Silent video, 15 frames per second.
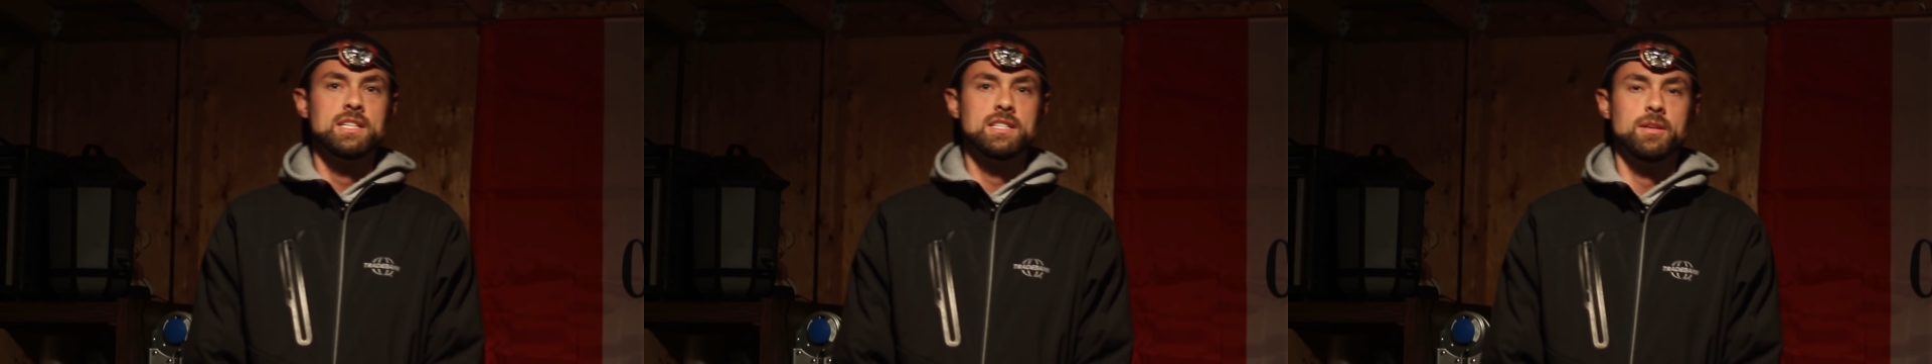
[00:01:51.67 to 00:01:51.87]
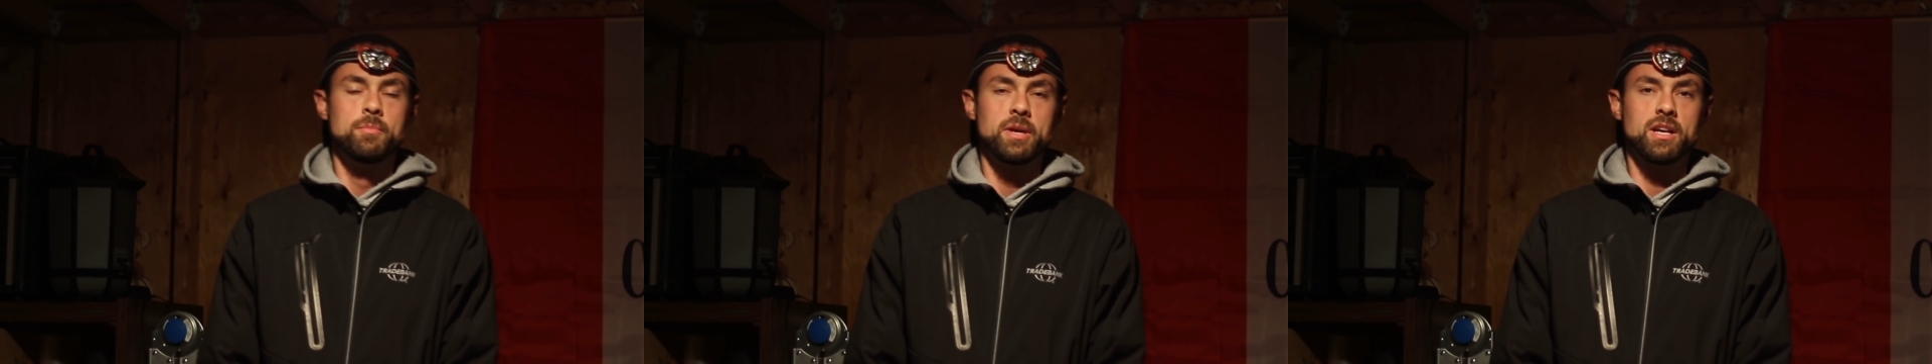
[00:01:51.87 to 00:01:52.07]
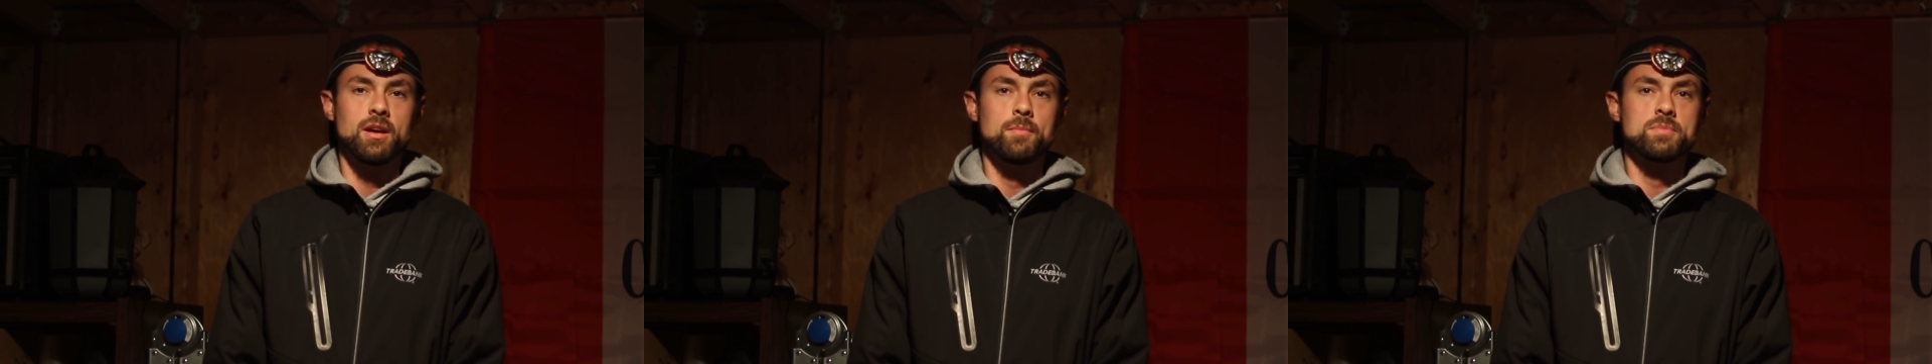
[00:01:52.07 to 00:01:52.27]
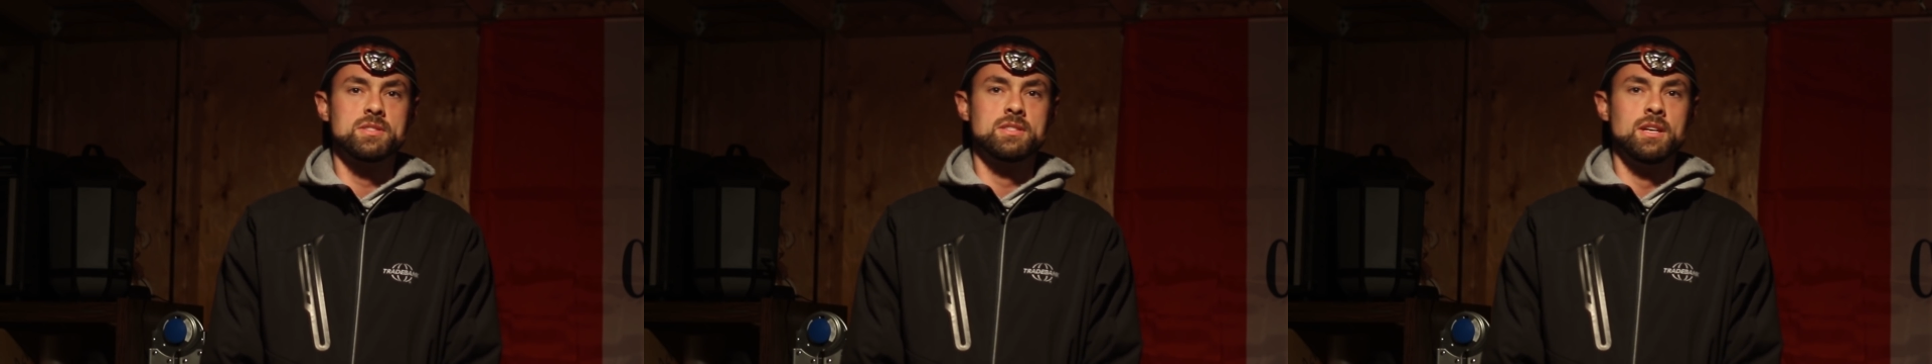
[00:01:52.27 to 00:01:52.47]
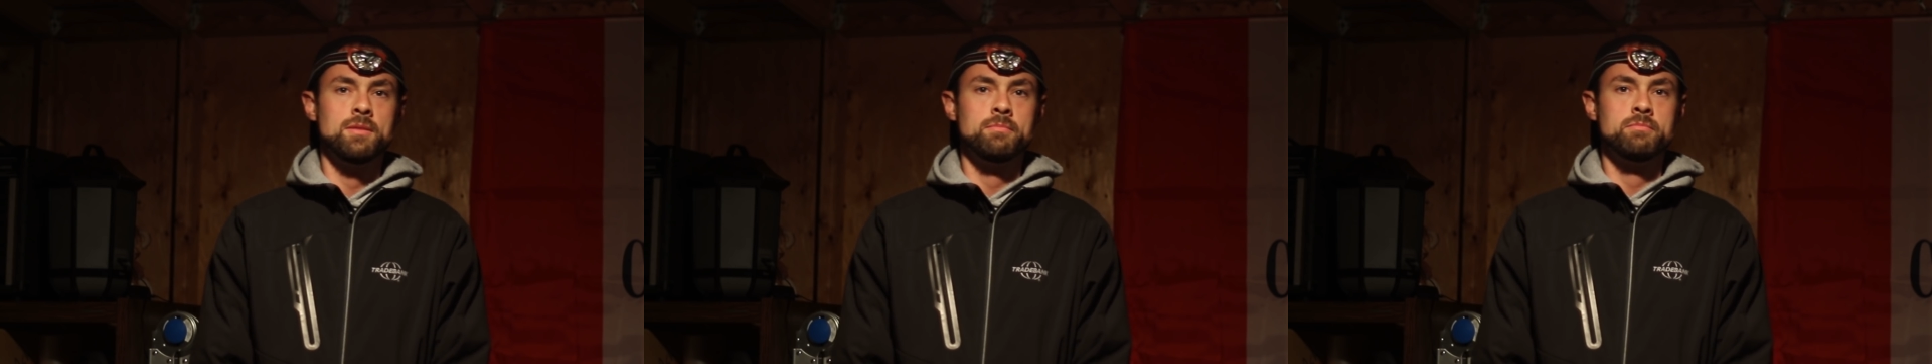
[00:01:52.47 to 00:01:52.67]
to pick up
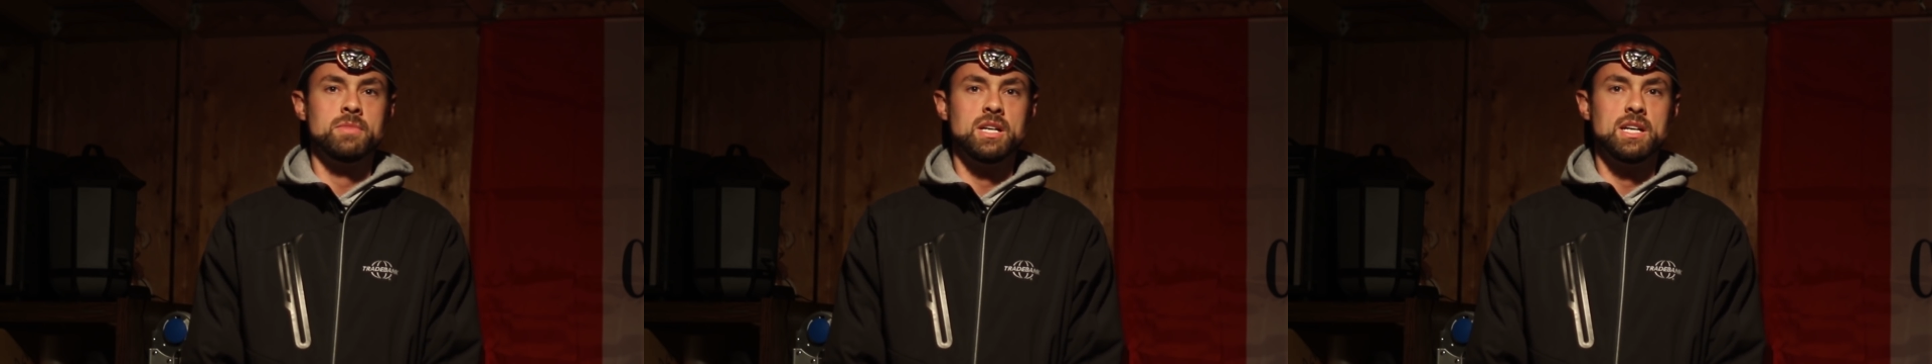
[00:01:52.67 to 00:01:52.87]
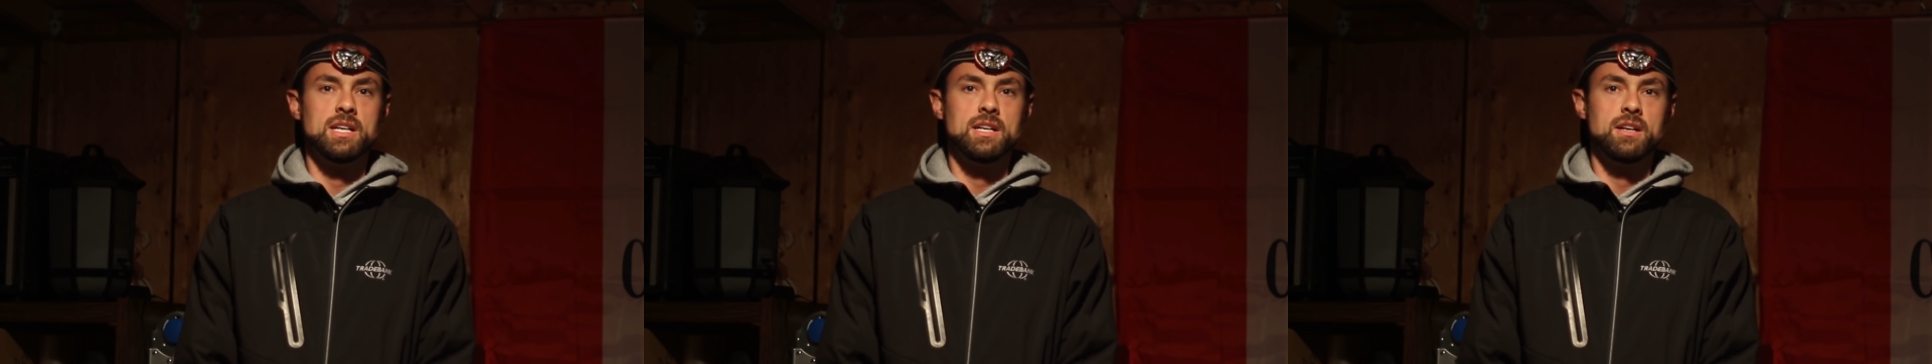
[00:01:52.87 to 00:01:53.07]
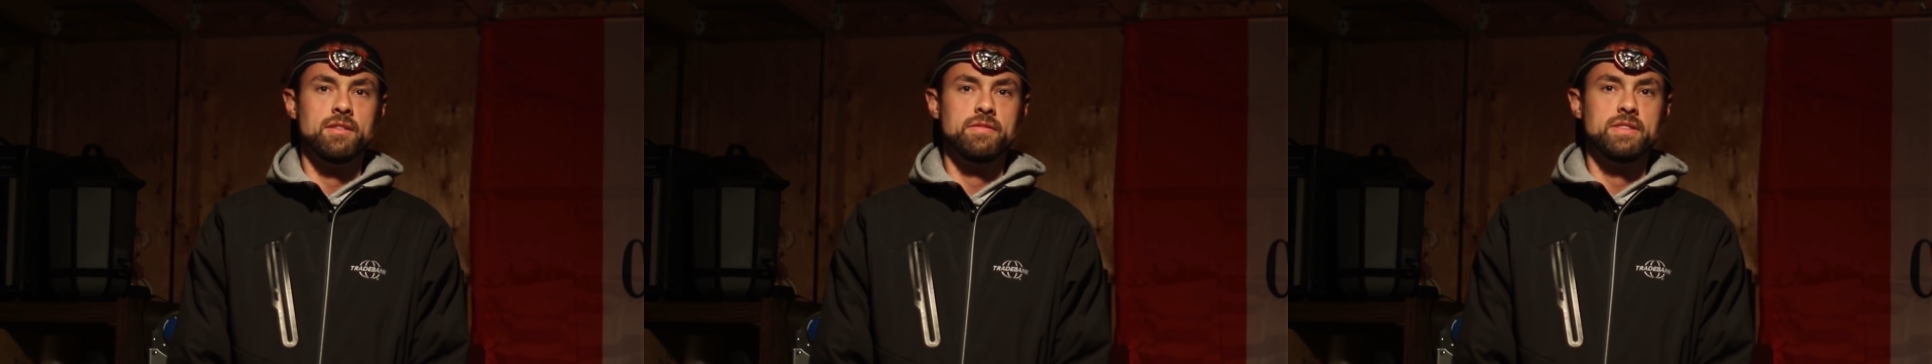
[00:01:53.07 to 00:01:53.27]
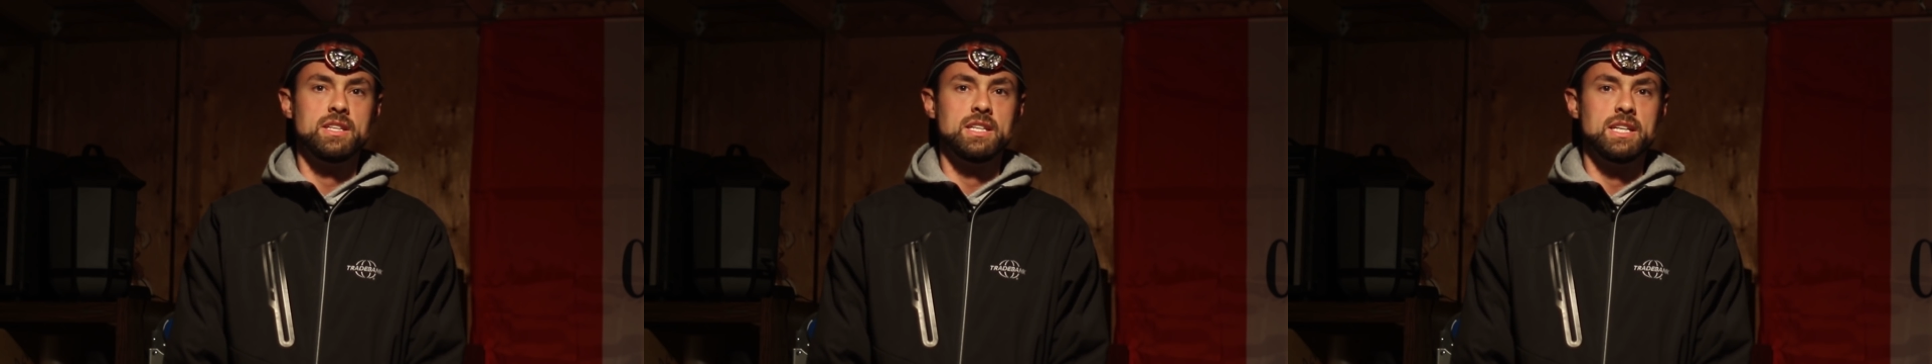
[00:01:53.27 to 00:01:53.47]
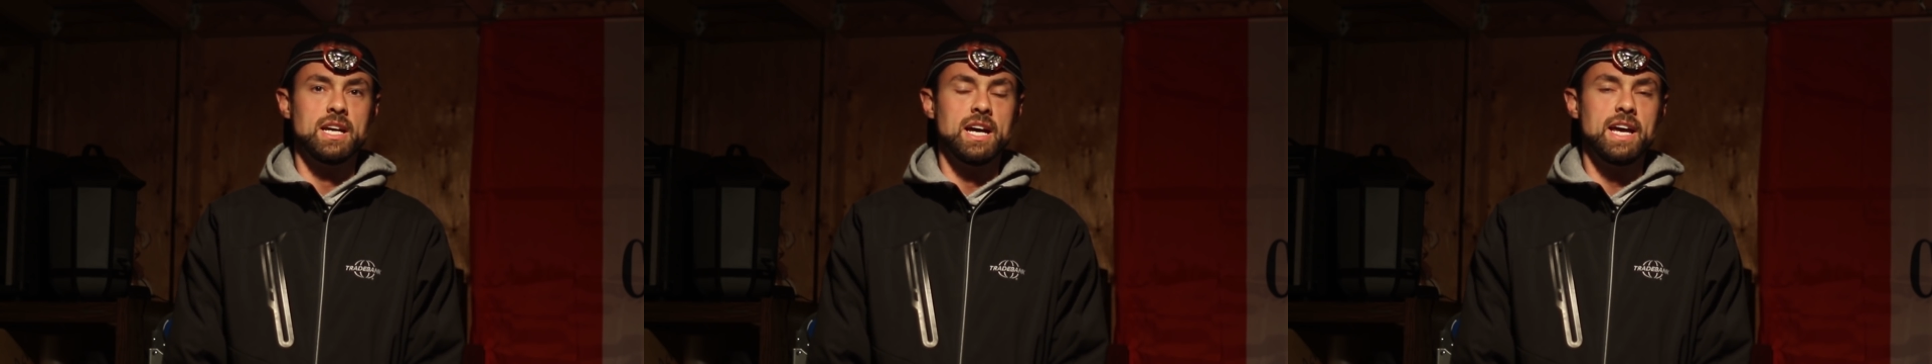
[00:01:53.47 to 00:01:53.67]
some uh, of
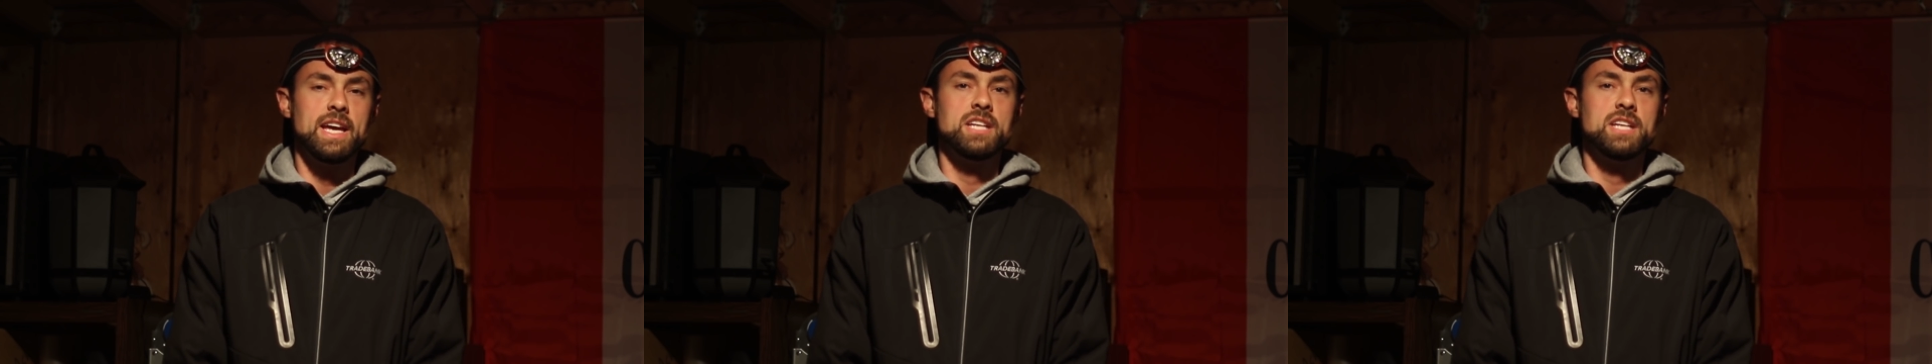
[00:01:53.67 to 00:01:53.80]
the uh,